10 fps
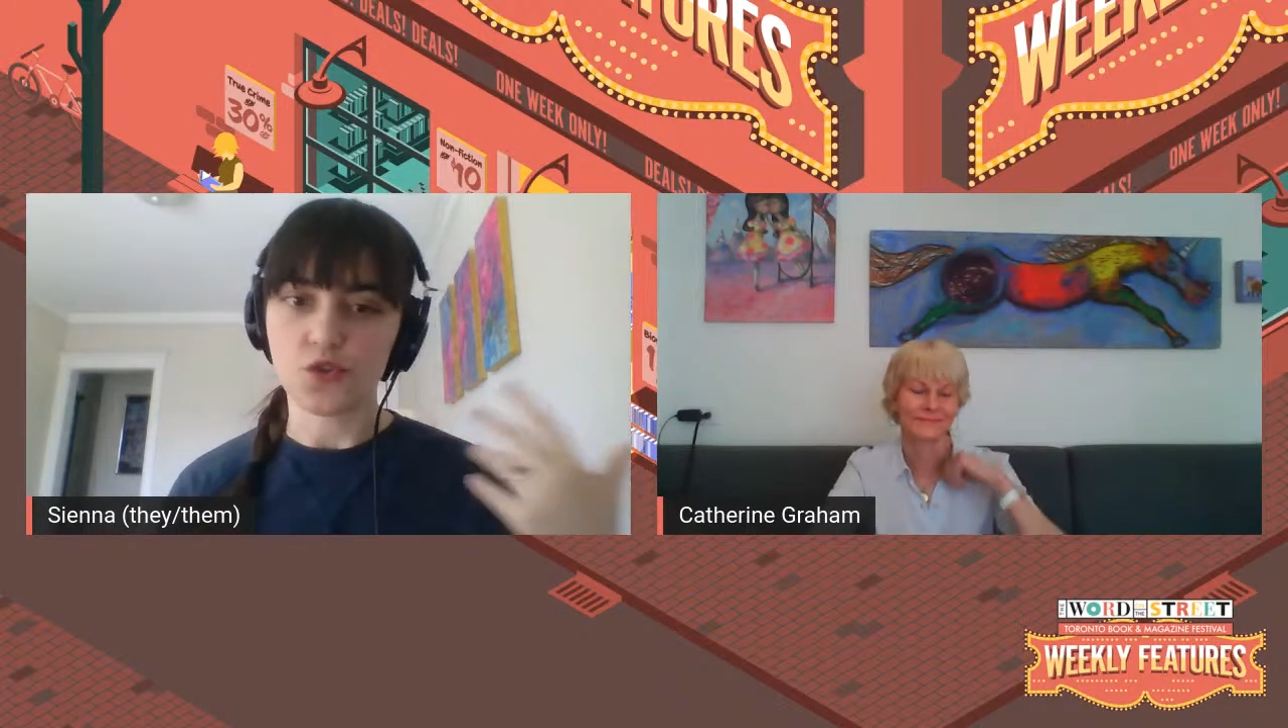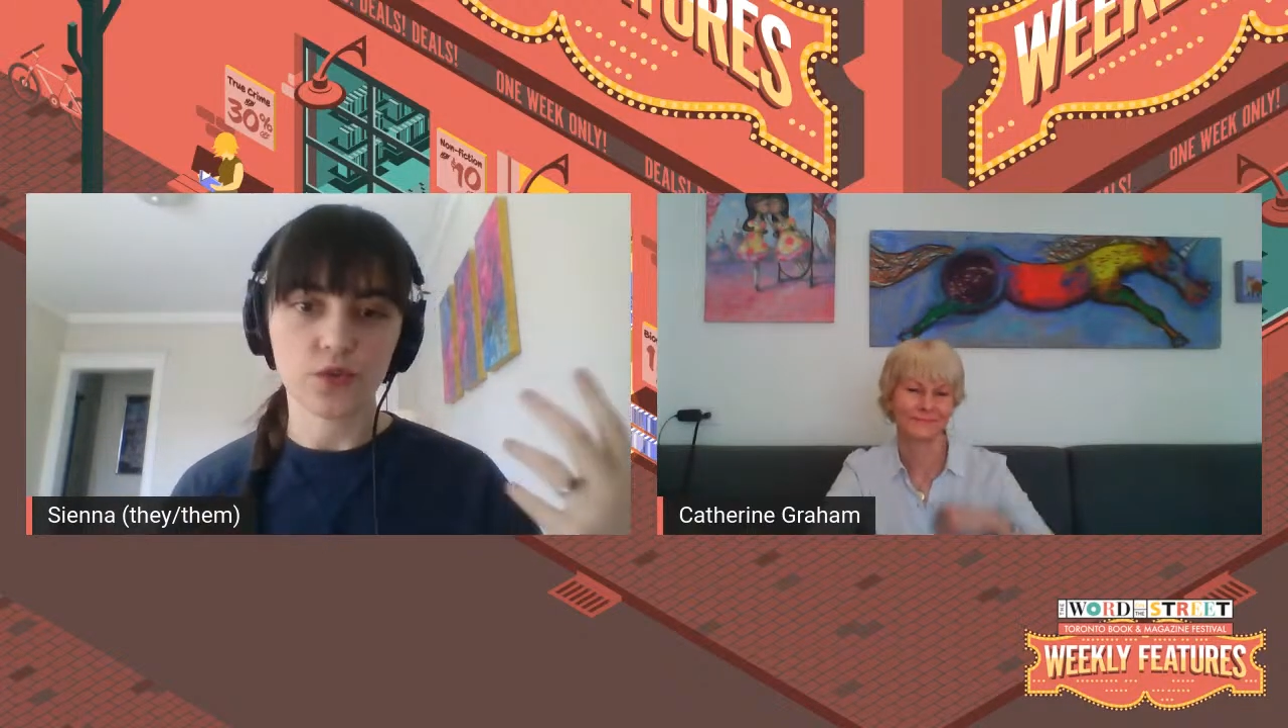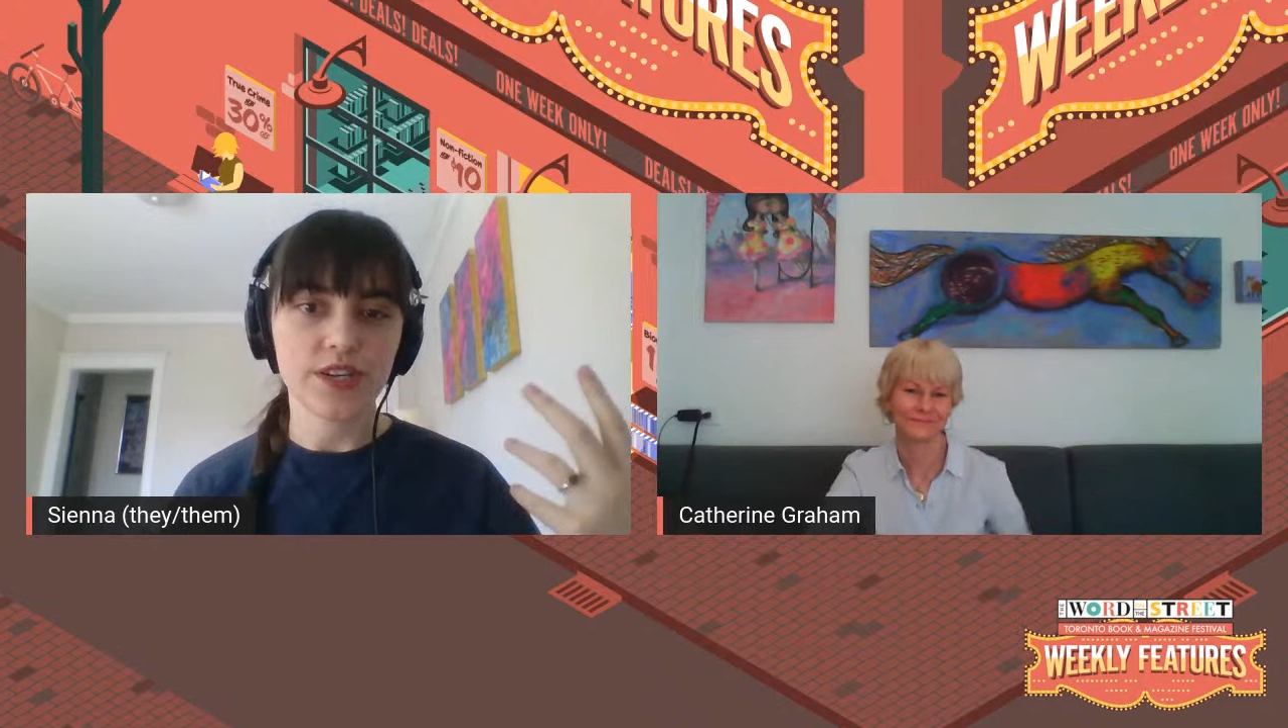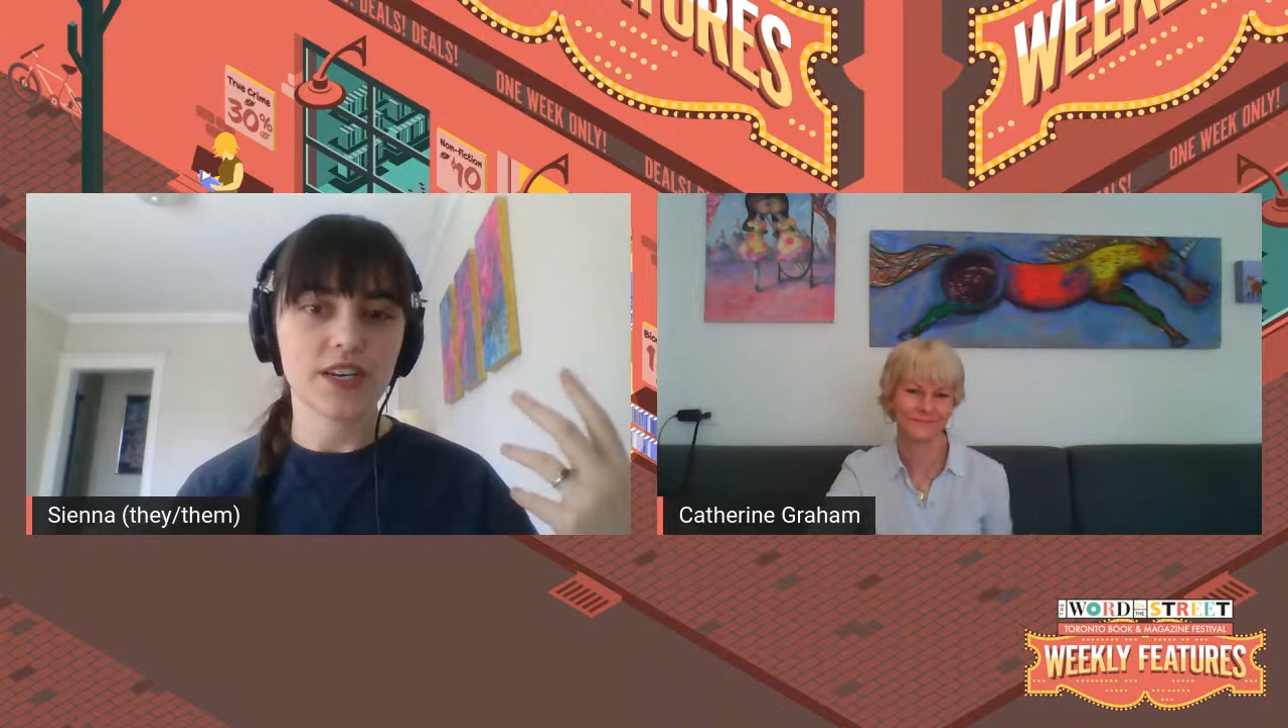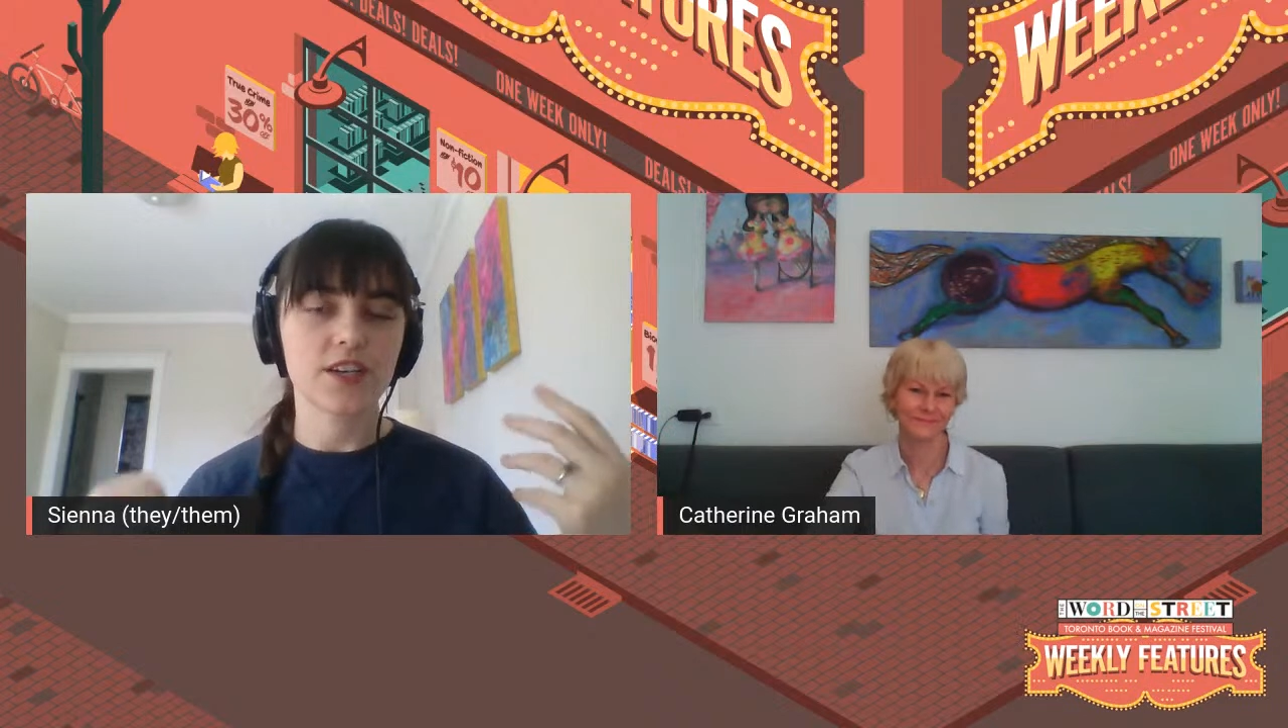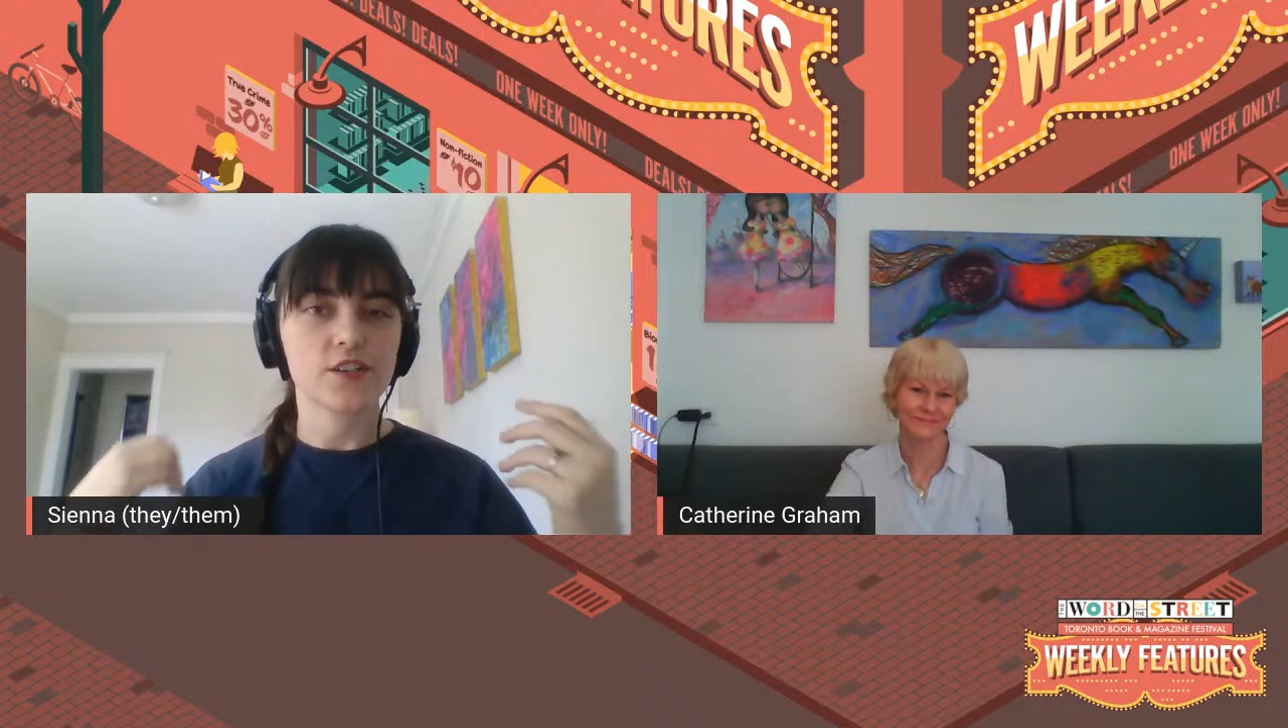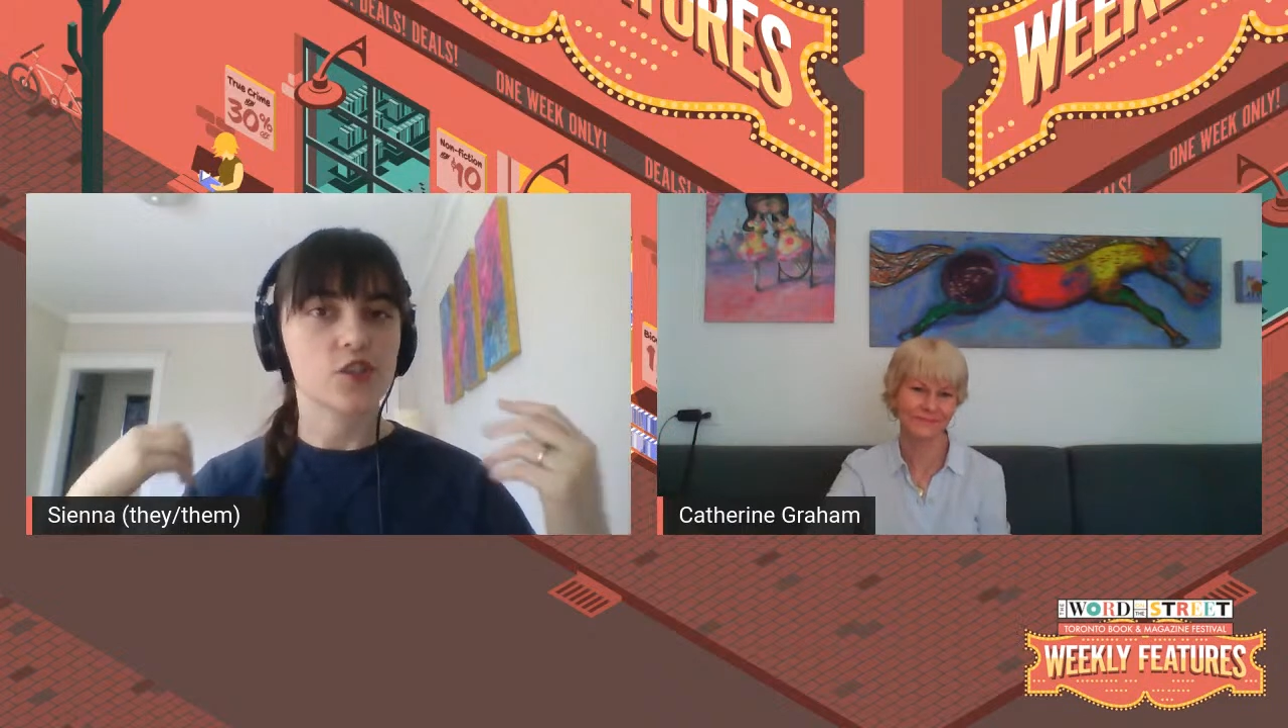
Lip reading: Greek,